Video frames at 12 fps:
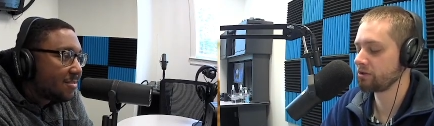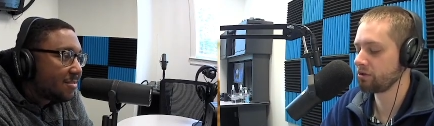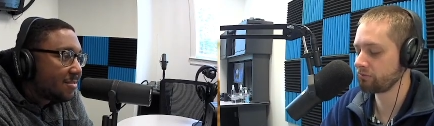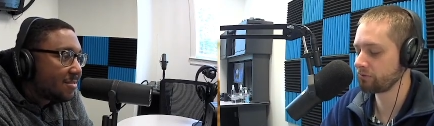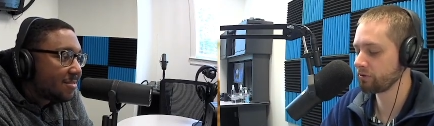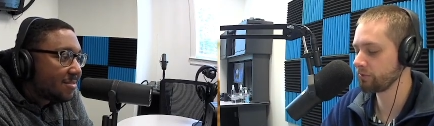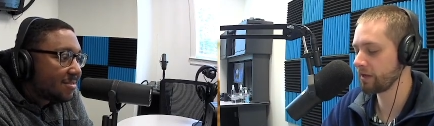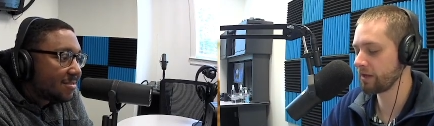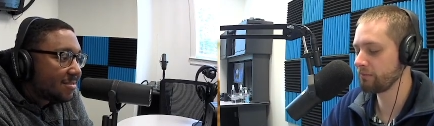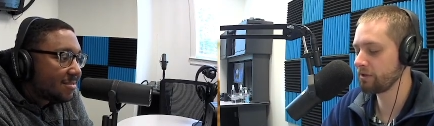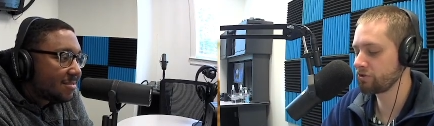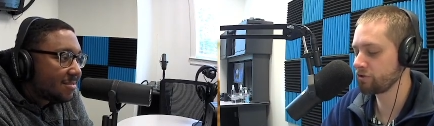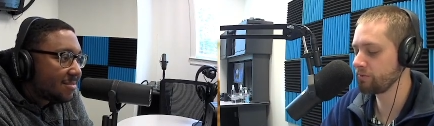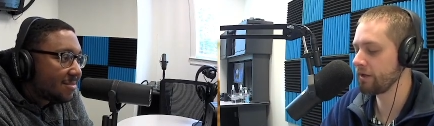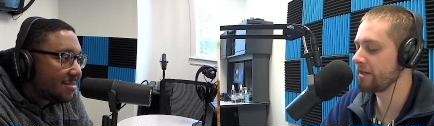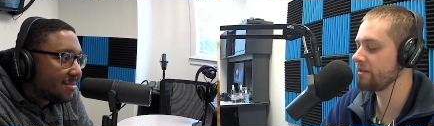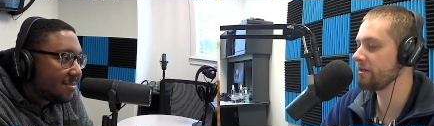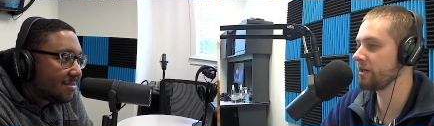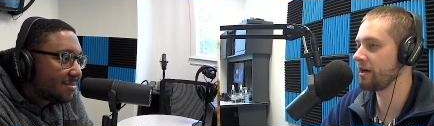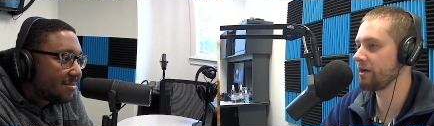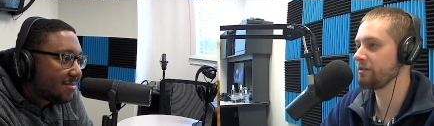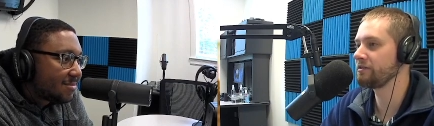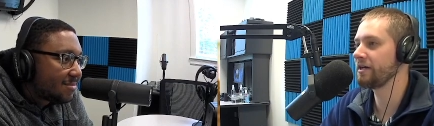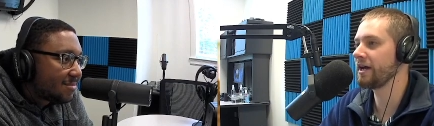Speaker 1: Go for it. We got Minshew Mania
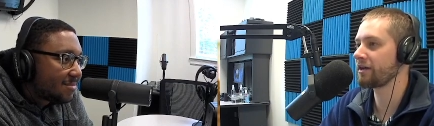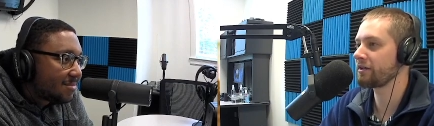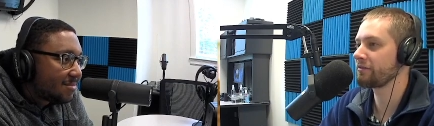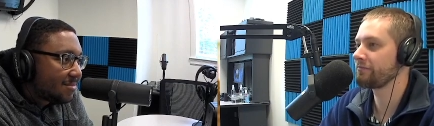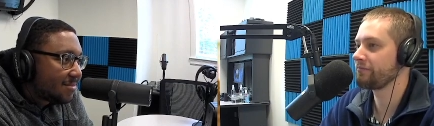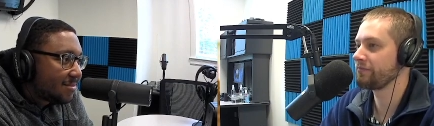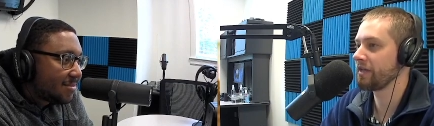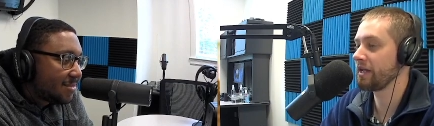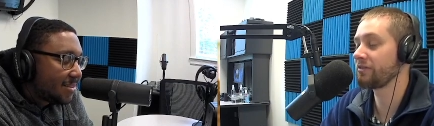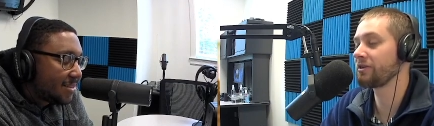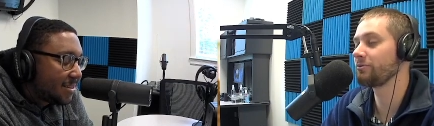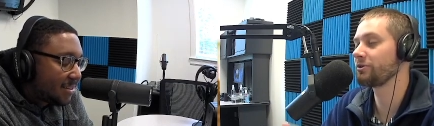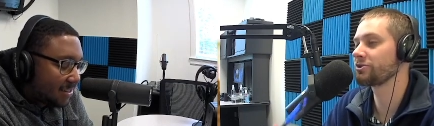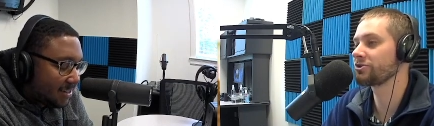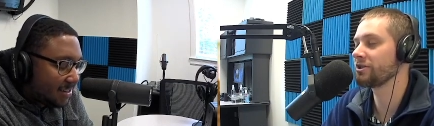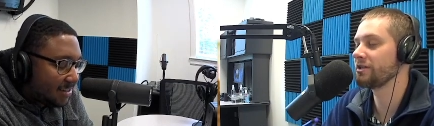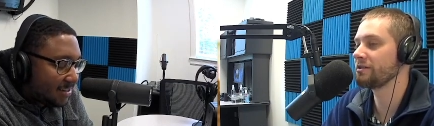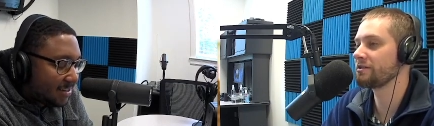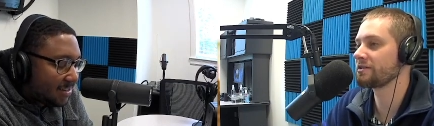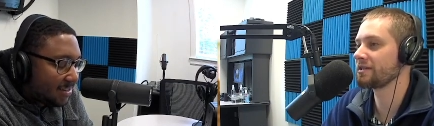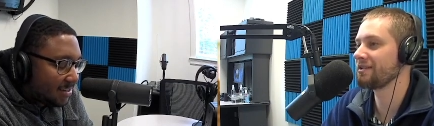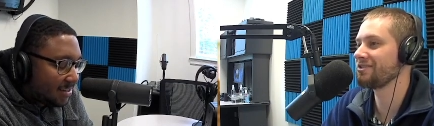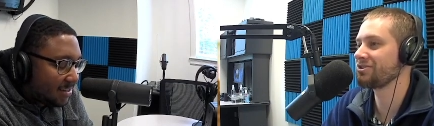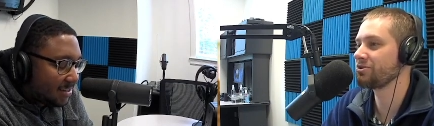on deck. Anthony Richardson
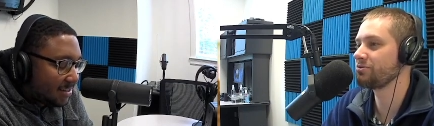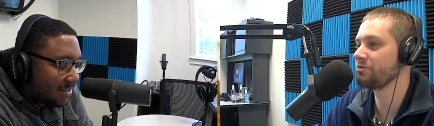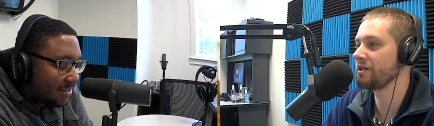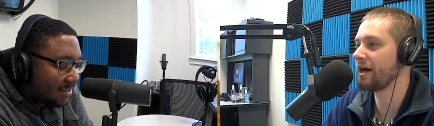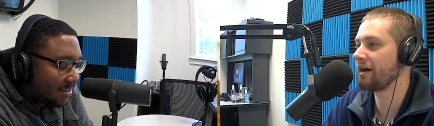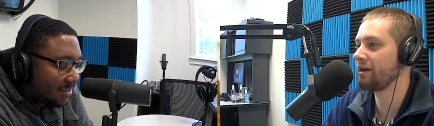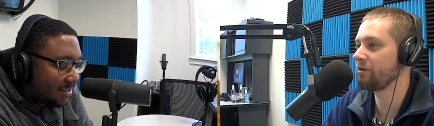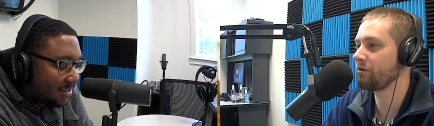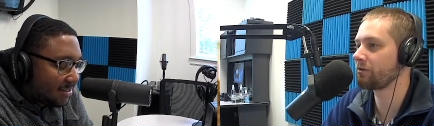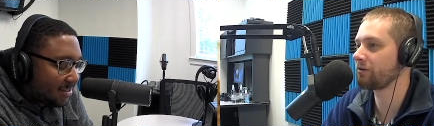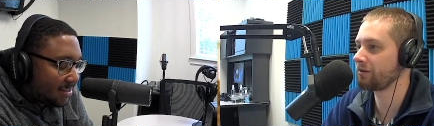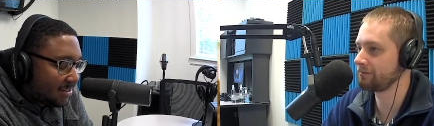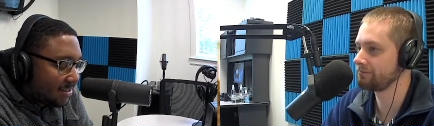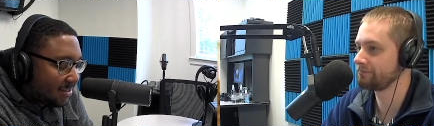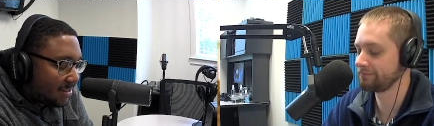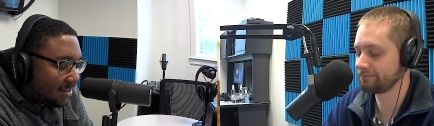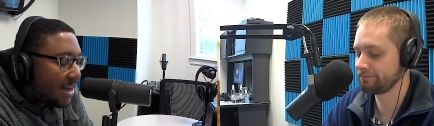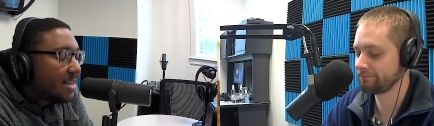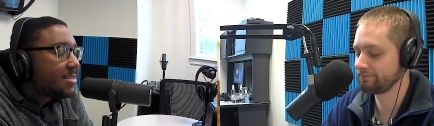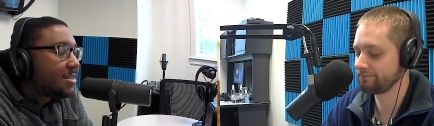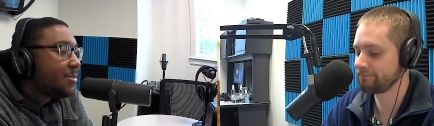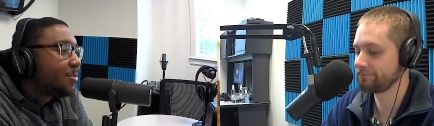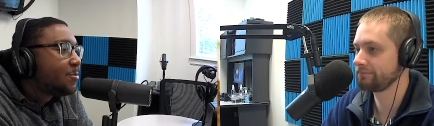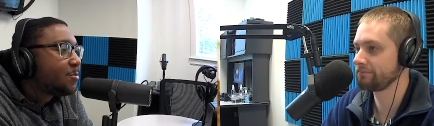sent to the IR.
Speaker 2: I
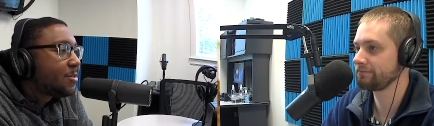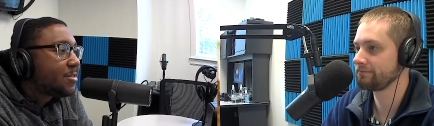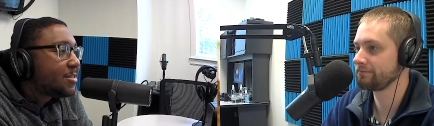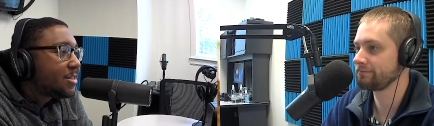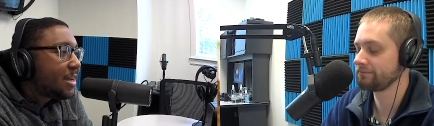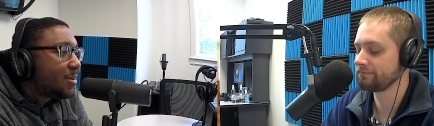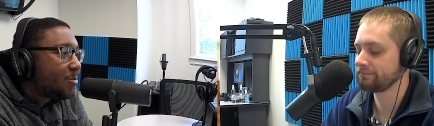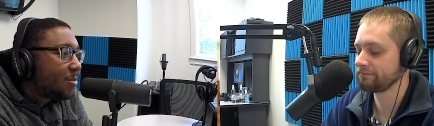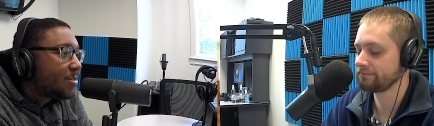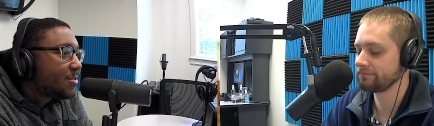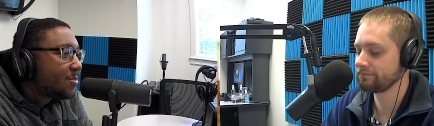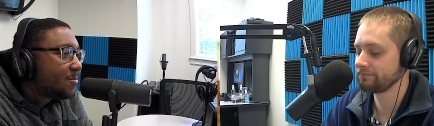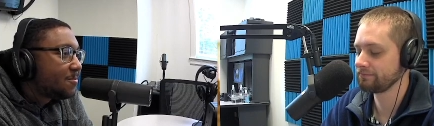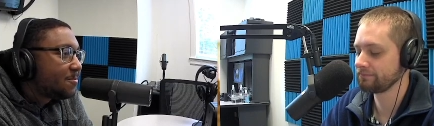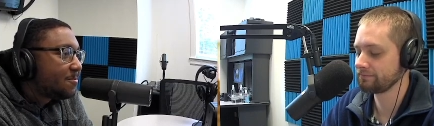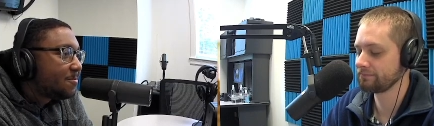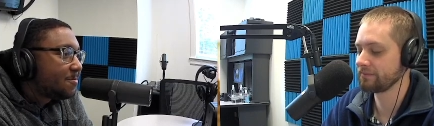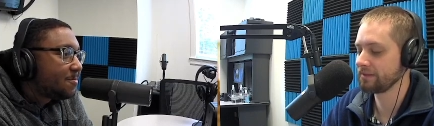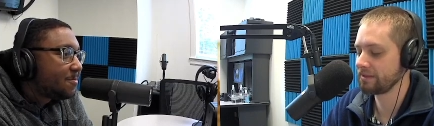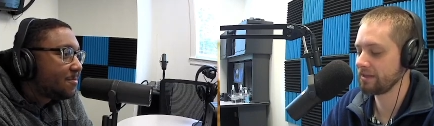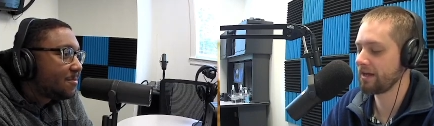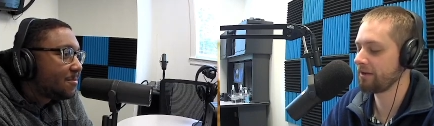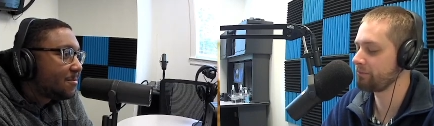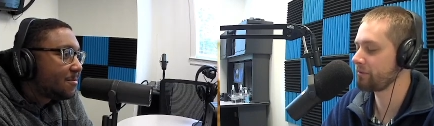still don't trust the Jaguars.
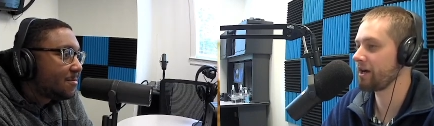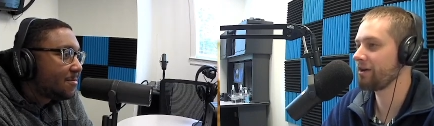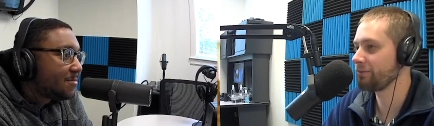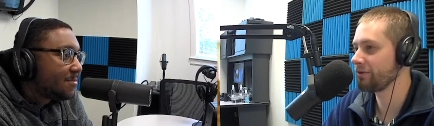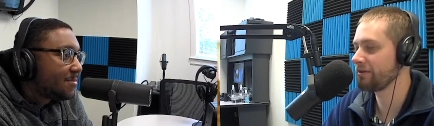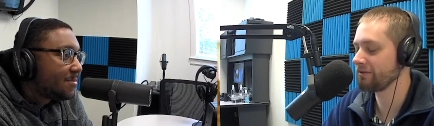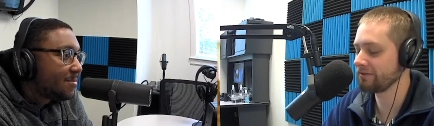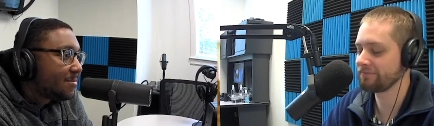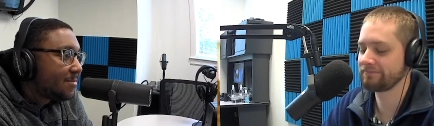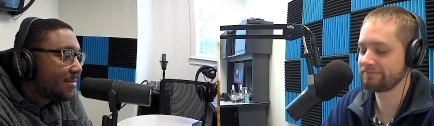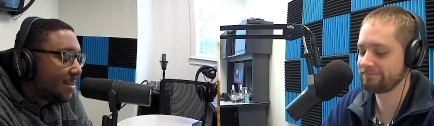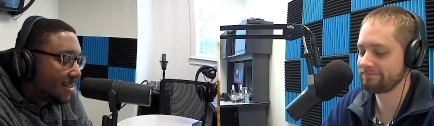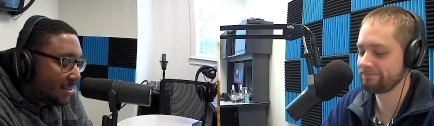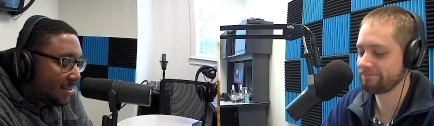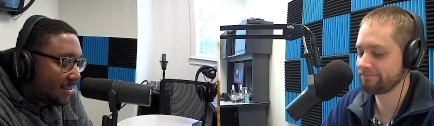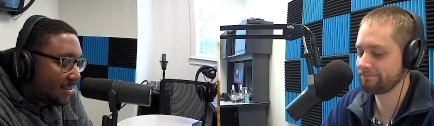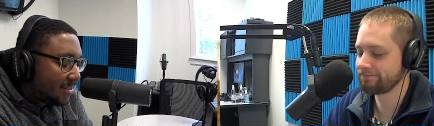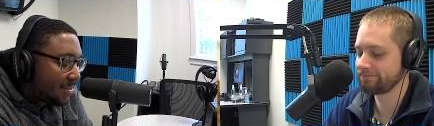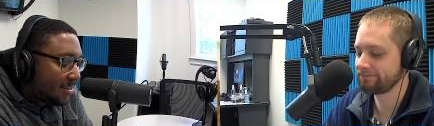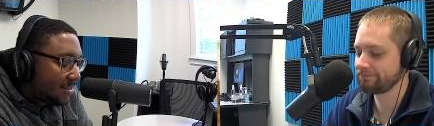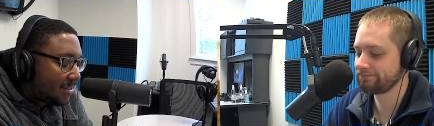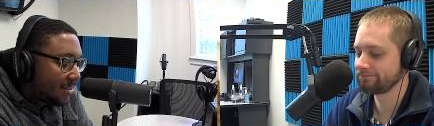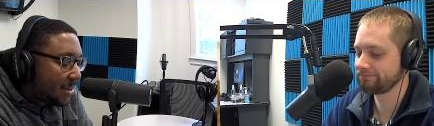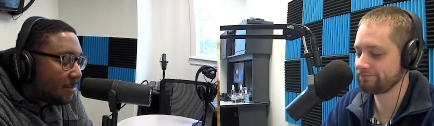
Speaker 1: I'm kind of with you.
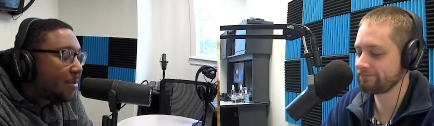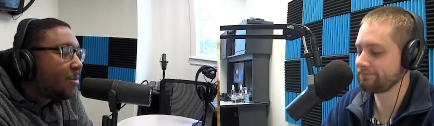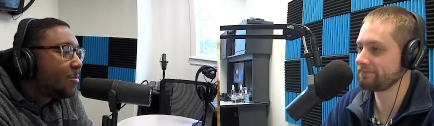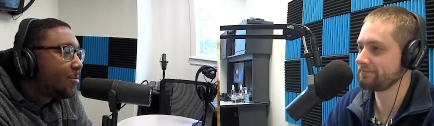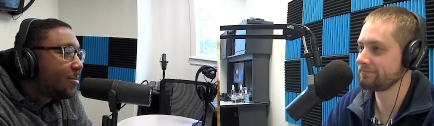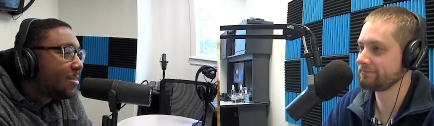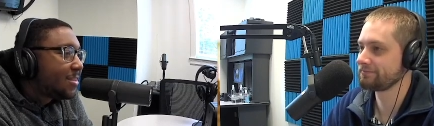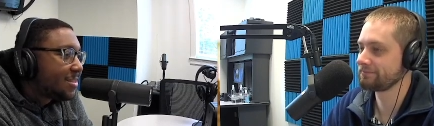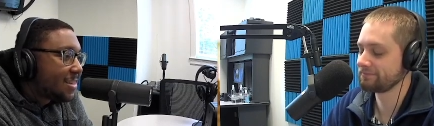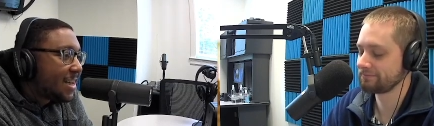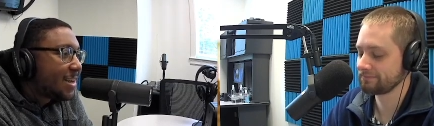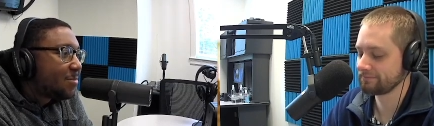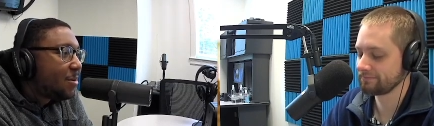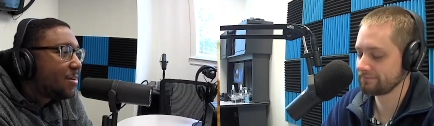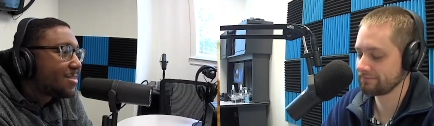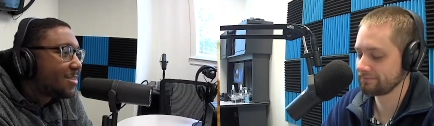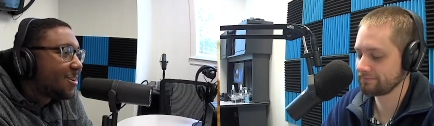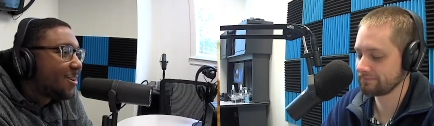
Speaker 2: I'm going with the Zack Moss